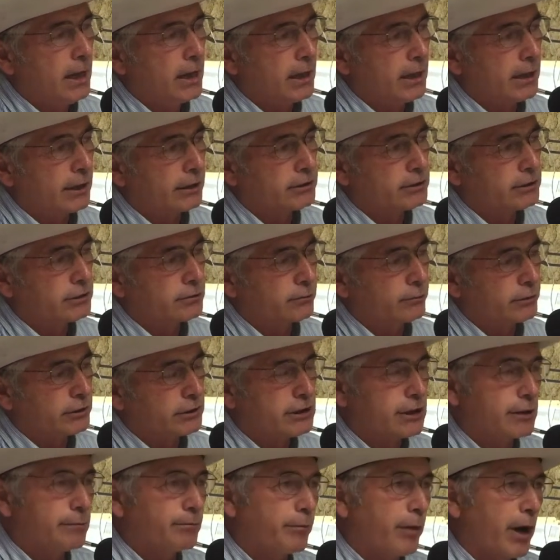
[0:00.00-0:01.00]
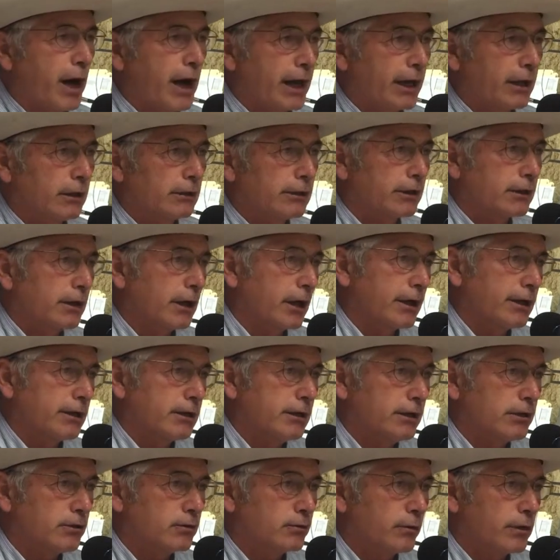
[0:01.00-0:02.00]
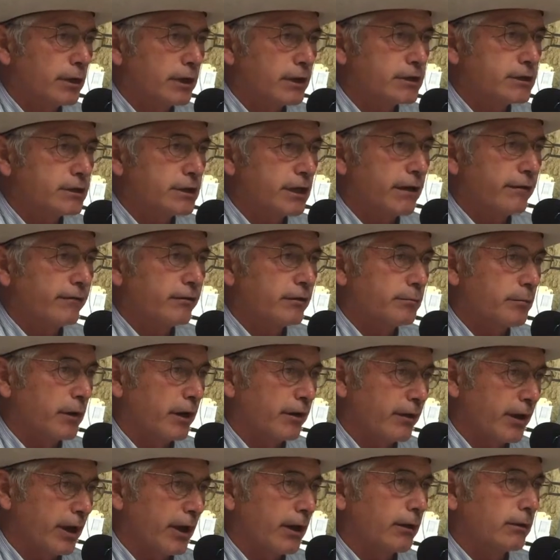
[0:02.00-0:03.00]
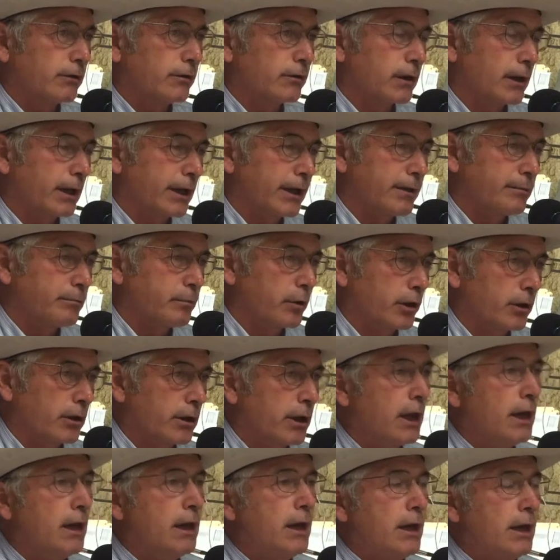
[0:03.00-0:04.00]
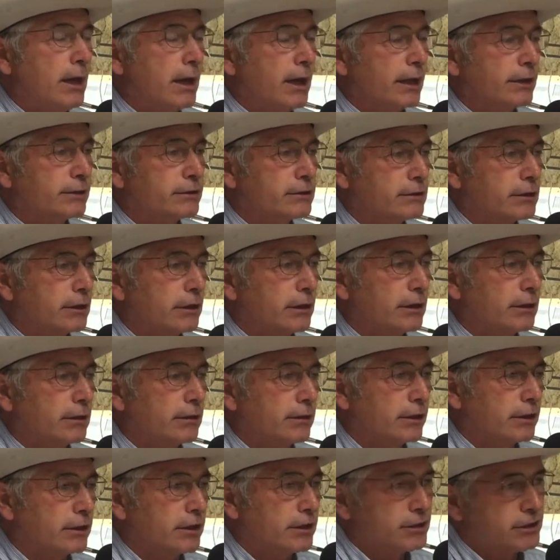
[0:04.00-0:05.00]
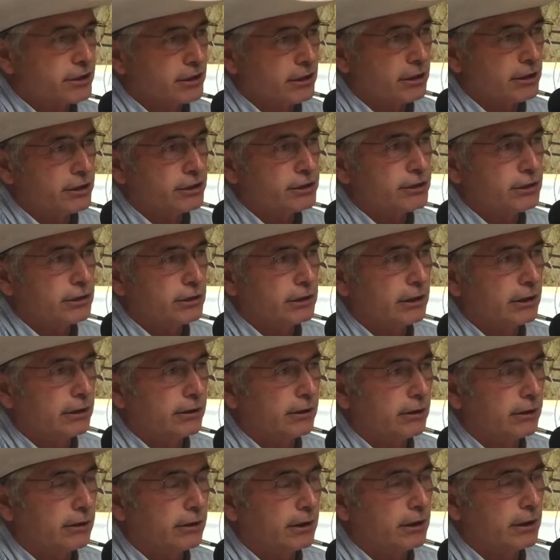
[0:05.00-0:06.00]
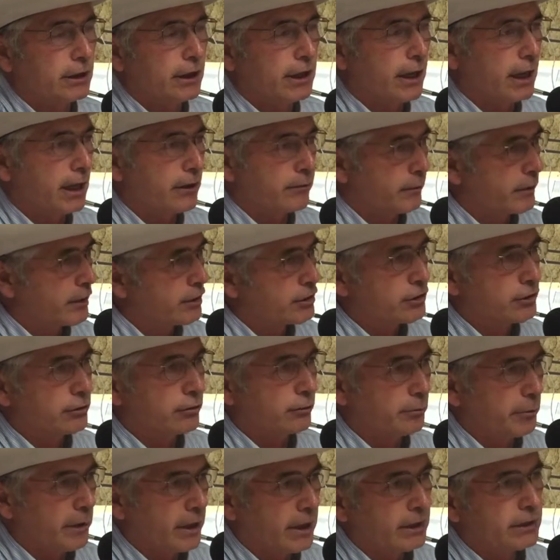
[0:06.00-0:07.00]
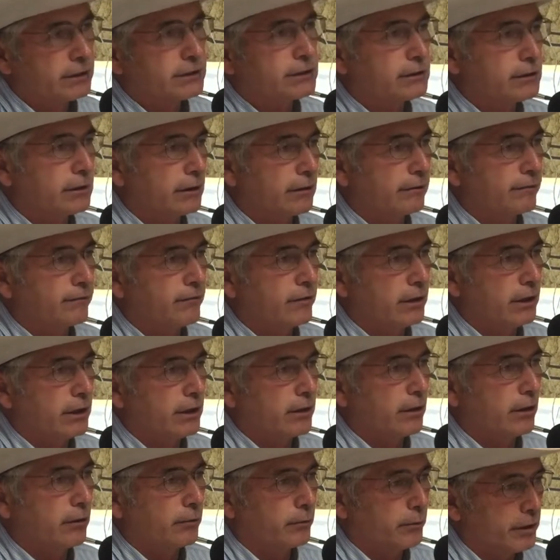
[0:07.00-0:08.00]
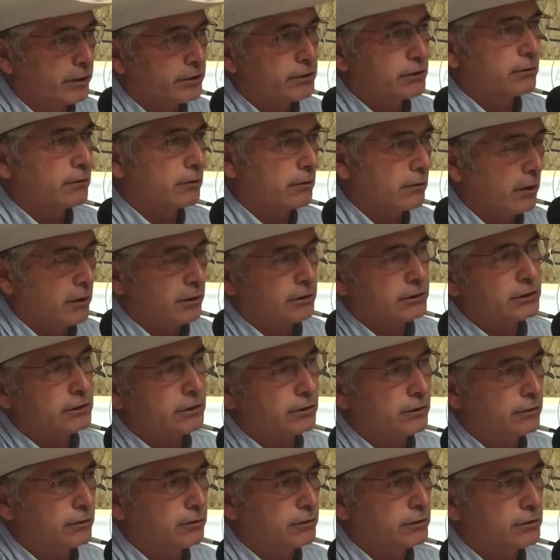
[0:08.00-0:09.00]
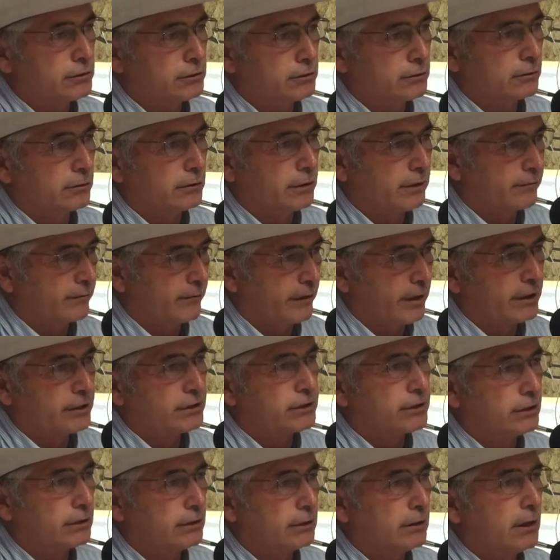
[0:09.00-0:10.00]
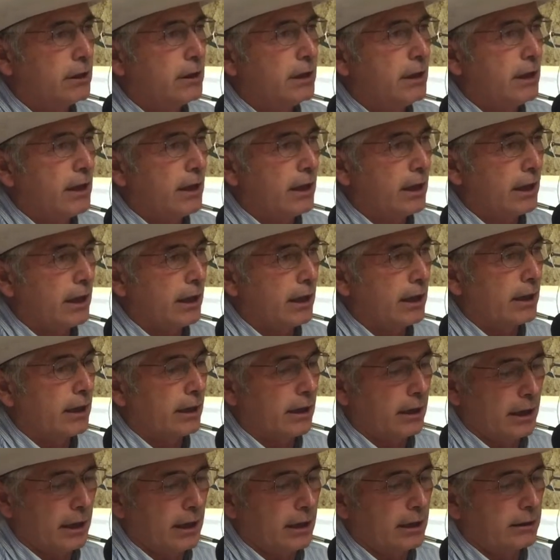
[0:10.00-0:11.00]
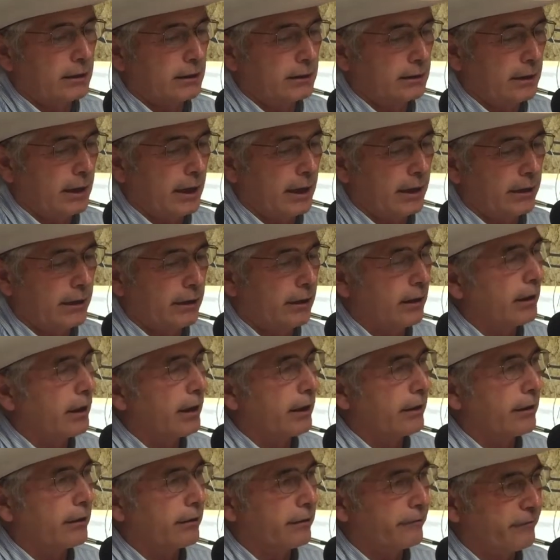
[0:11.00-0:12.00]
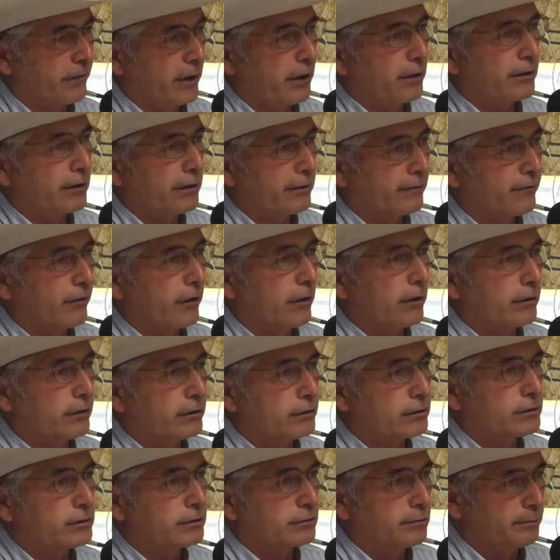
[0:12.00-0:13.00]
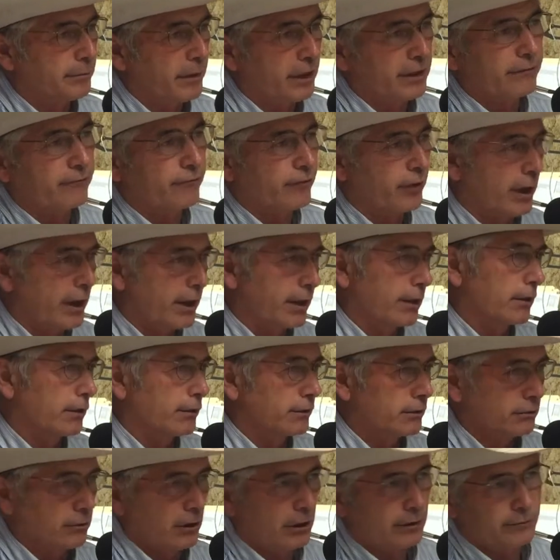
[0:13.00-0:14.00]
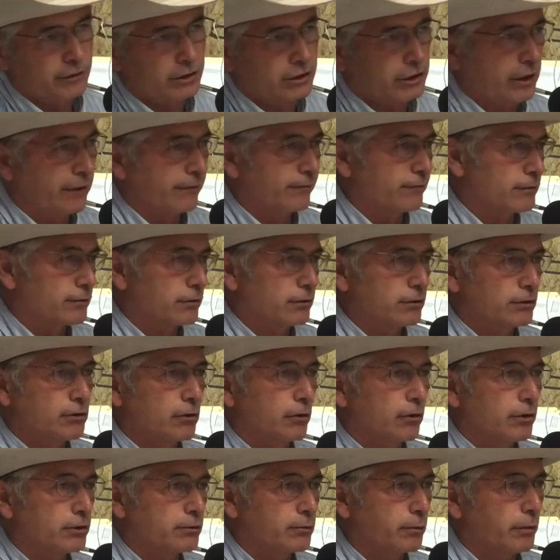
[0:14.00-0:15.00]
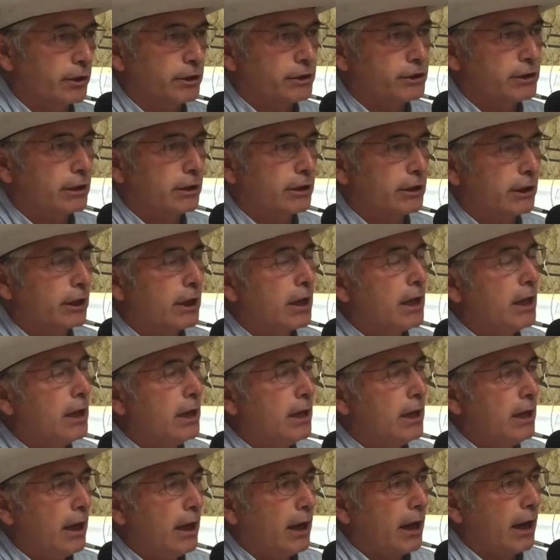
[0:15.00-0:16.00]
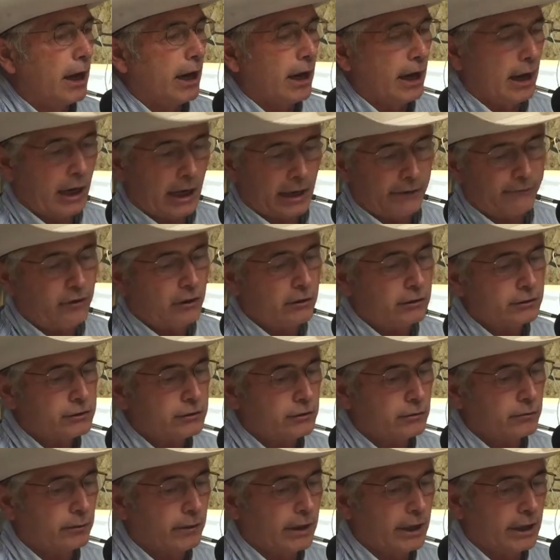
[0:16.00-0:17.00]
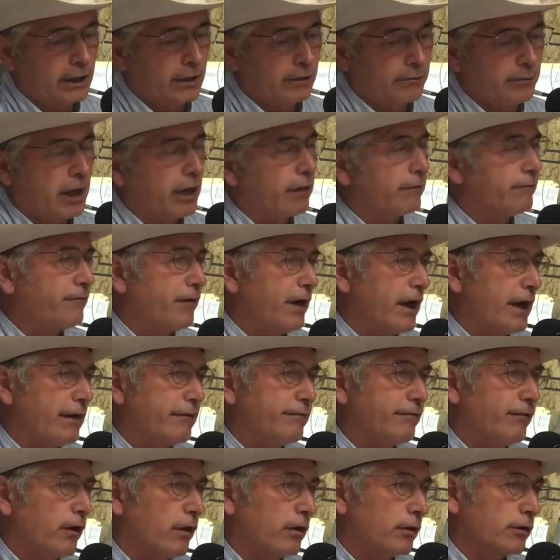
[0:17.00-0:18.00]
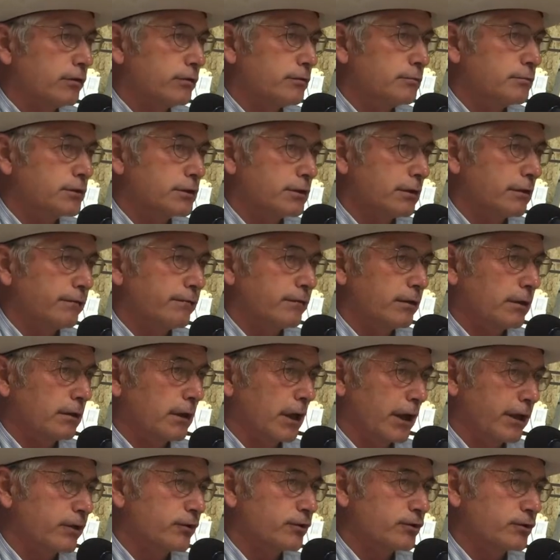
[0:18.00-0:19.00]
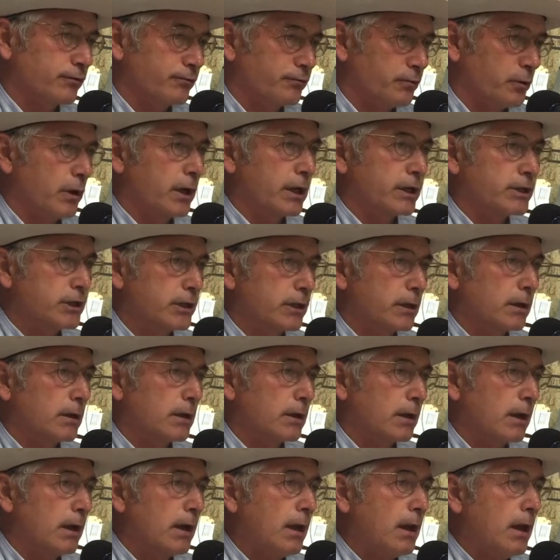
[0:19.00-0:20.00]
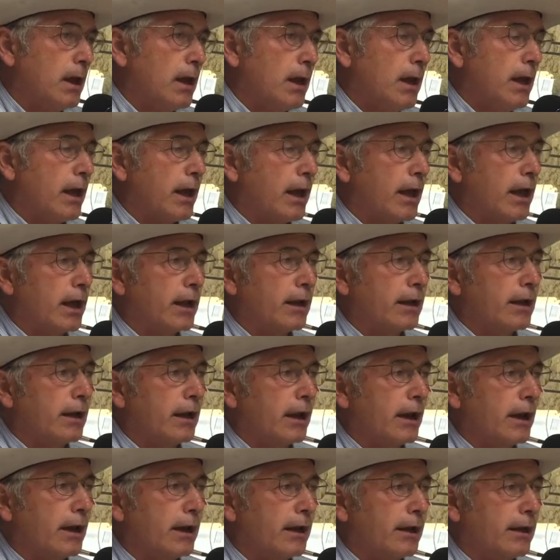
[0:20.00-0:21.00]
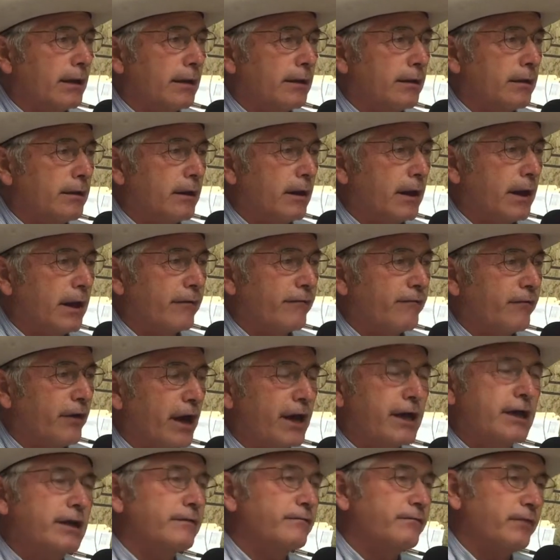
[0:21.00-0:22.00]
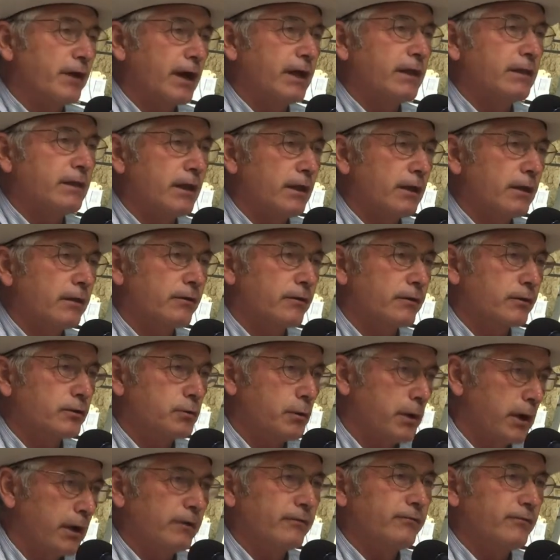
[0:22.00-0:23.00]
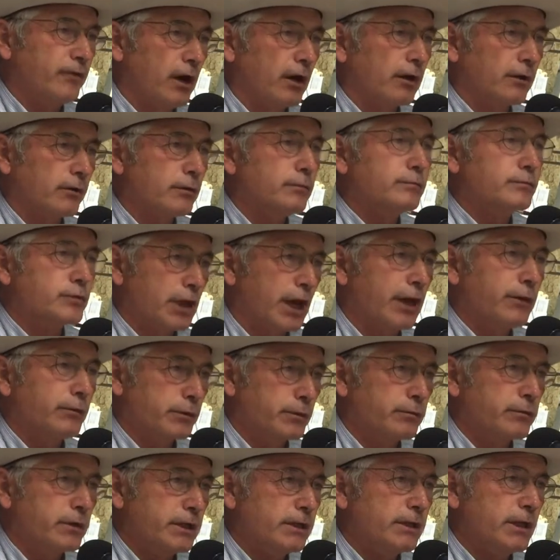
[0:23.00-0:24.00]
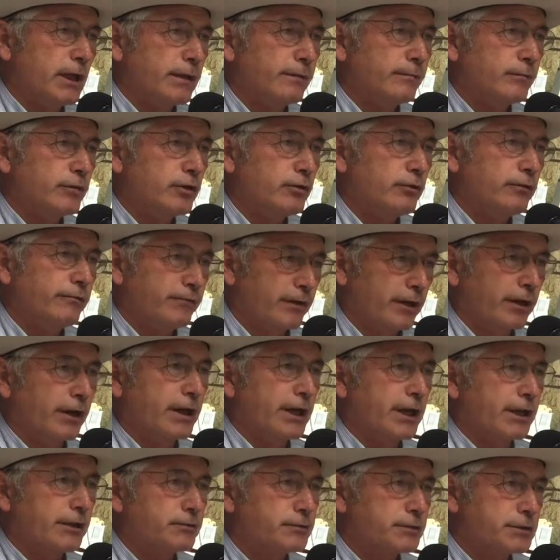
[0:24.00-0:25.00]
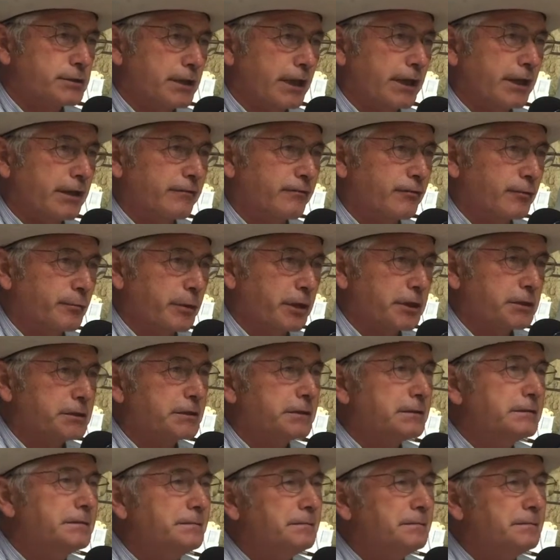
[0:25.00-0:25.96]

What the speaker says: It was compiled in 1927 by the Elder Lindbergh. It's the discussion in the original minutes of the original Constitutional Convention in our founding fathers, Ben Franklin, Thomas Jefferson, George Washington. I've also read about 5 volumes of the Letters of Washington, and if I could find the other 12 volumes, I would read them too. Very interesting information.